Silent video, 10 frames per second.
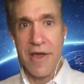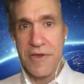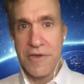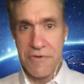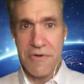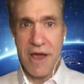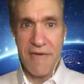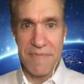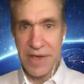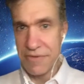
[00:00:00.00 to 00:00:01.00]
You
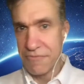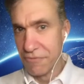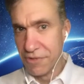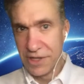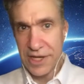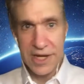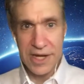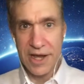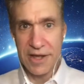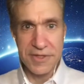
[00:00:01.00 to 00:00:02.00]
have been really
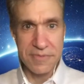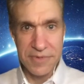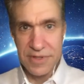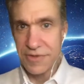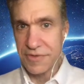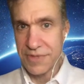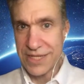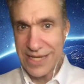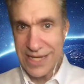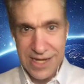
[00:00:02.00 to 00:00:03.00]
hitting on some
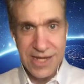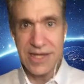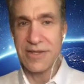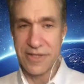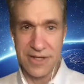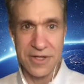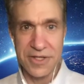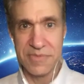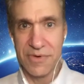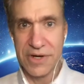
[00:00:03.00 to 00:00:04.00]
key
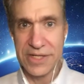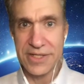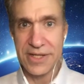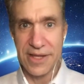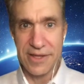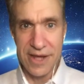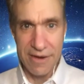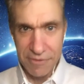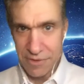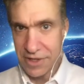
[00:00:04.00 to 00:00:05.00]
discussion points that I think
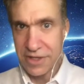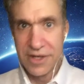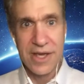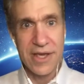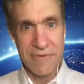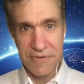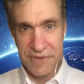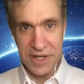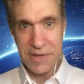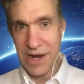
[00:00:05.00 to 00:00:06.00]
everyone, if you're
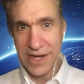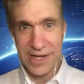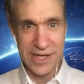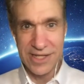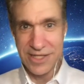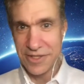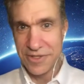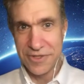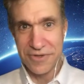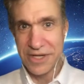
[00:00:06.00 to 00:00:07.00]
thinking about getting in this
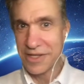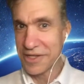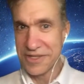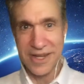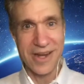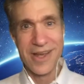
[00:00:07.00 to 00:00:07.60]
industry, like you said,